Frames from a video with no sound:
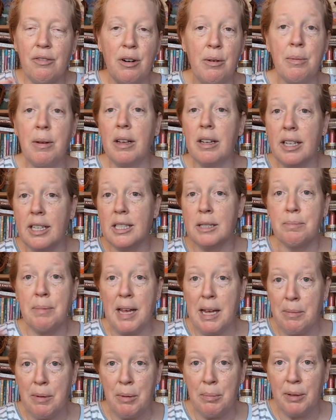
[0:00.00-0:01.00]
from his
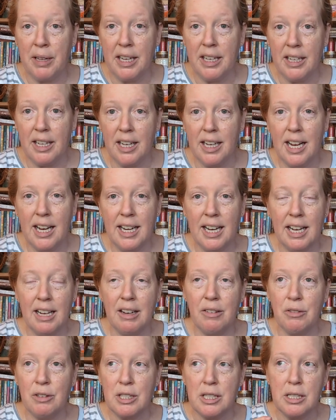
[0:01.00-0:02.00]
baby blanket, and
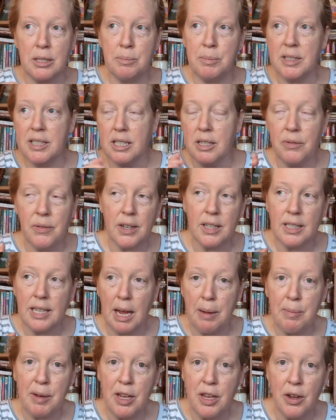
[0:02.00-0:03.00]
it was a specific
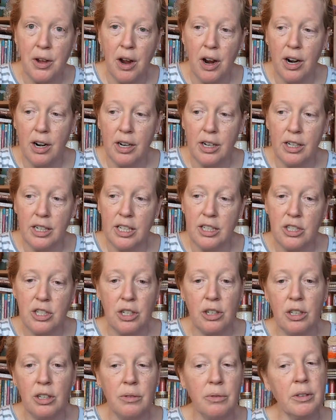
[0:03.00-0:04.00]
type of yarn, and
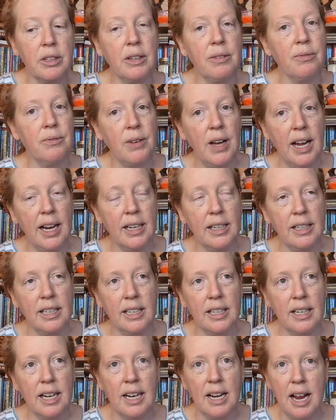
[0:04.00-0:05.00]
she couldn't really find
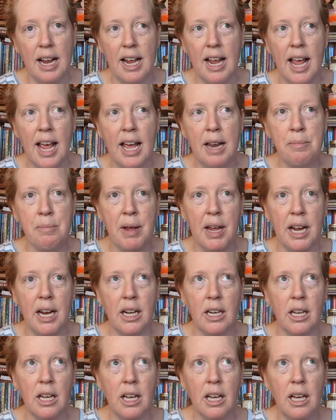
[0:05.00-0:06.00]
it. And I had
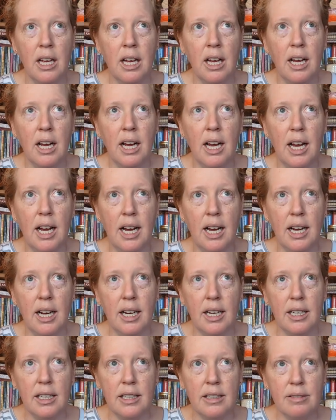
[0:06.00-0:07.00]
made
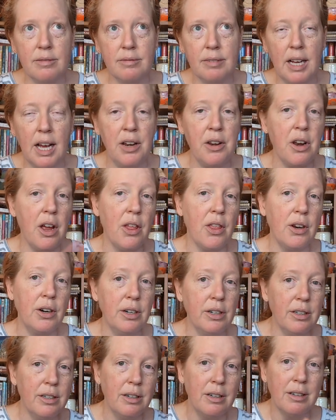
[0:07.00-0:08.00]

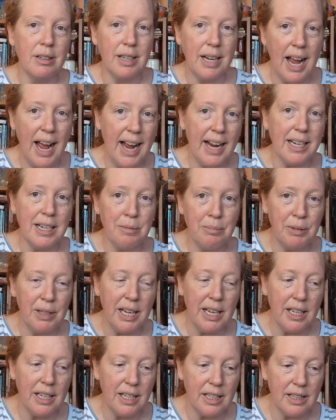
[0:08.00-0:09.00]
another kind of
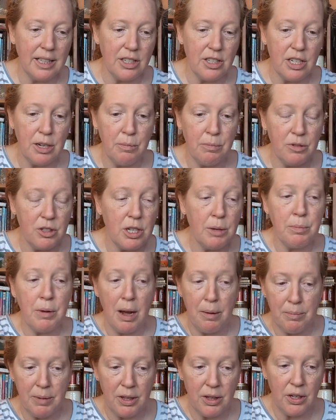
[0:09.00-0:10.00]
blanket that she
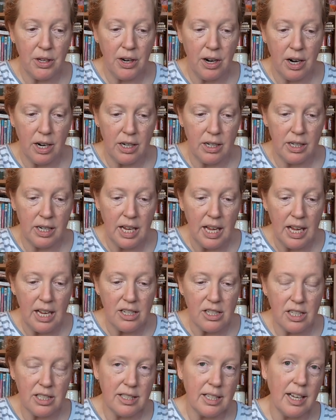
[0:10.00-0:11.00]
bought me the yarn.
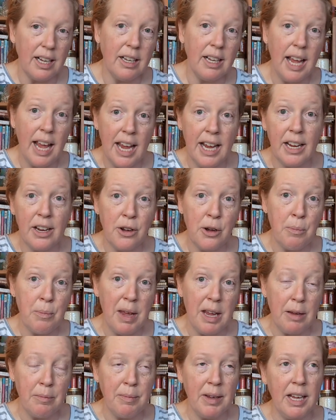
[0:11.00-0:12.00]
She's like, hey, can you
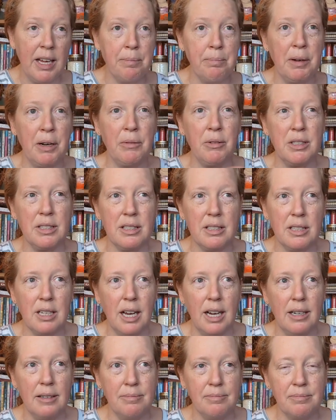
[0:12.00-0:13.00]
make me it? But it was